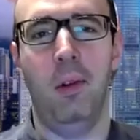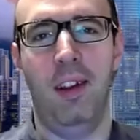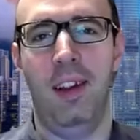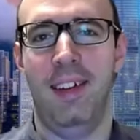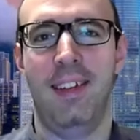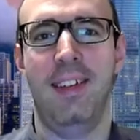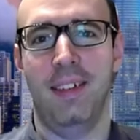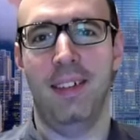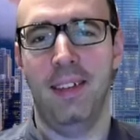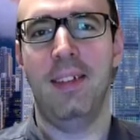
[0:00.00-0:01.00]
And, and we,
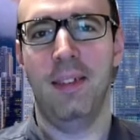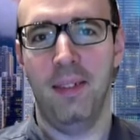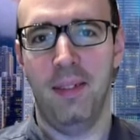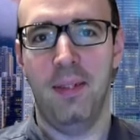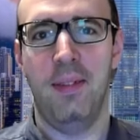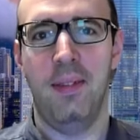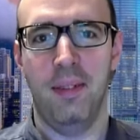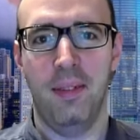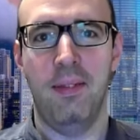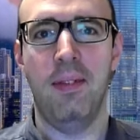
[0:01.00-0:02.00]
it's, it's
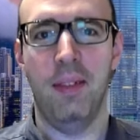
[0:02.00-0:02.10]
incredible.